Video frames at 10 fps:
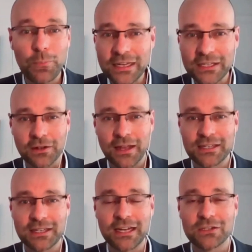please don't
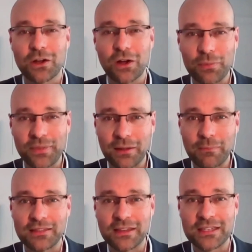hesitate to
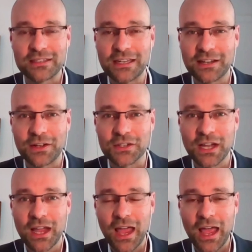contact me at these details.